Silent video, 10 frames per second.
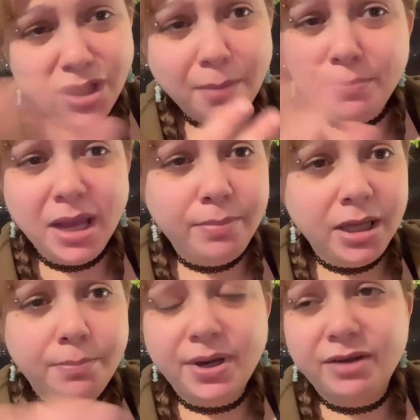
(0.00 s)
Maybe,
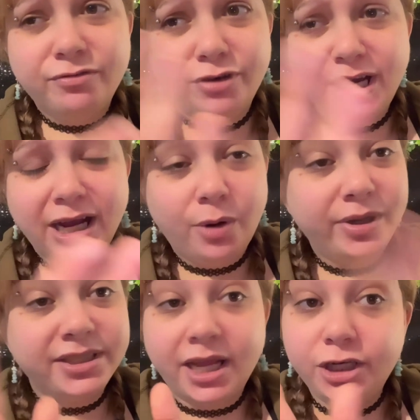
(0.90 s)
but for now
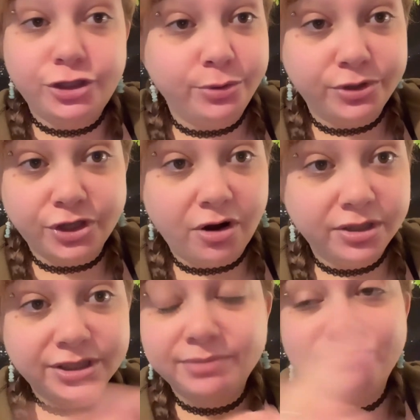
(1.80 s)
it's getting 2
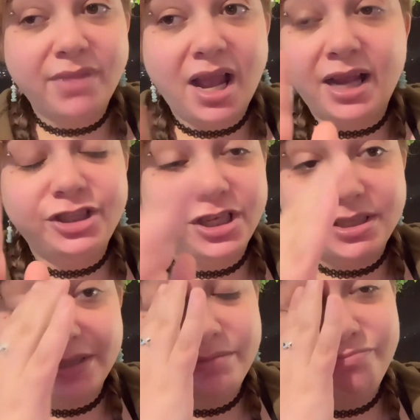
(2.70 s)
stars. I just